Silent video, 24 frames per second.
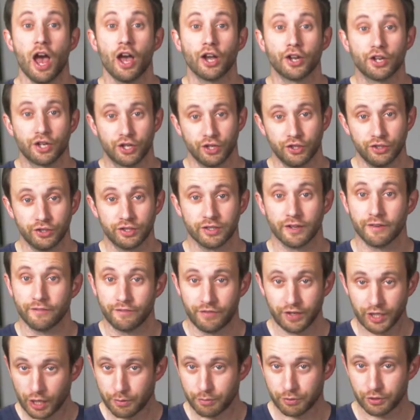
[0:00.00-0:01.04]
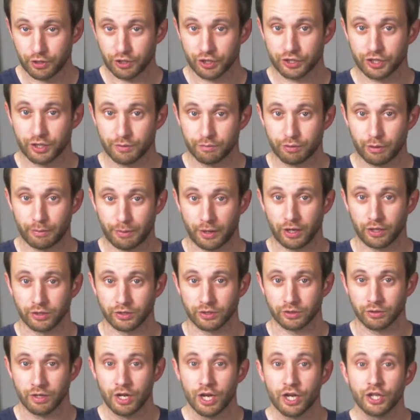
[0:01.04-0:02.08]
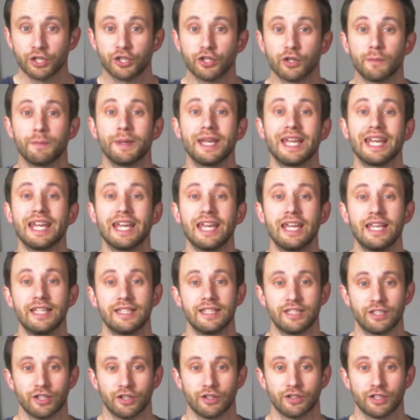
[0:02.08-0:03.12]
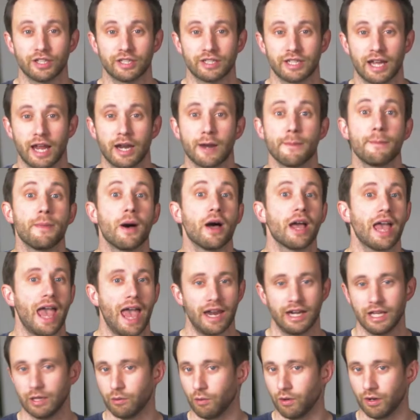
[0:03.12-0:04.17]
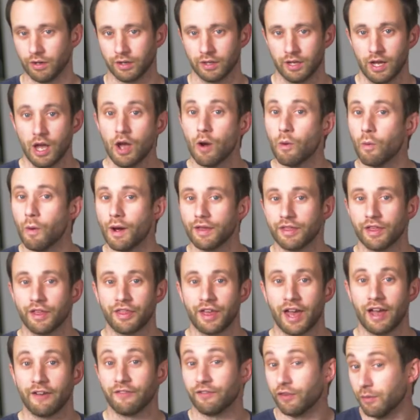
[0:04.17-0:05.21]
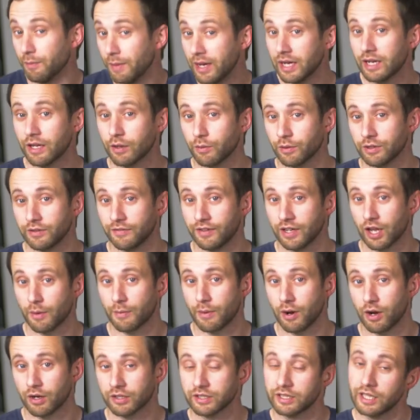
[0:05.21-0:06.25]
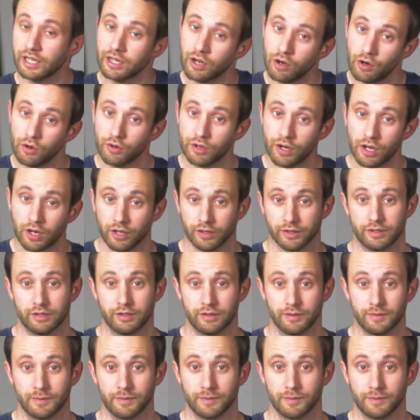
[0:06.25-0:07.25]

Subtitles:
A good video production proposal should be easy to understand by anyone, whether they're familiar with video marketing or not.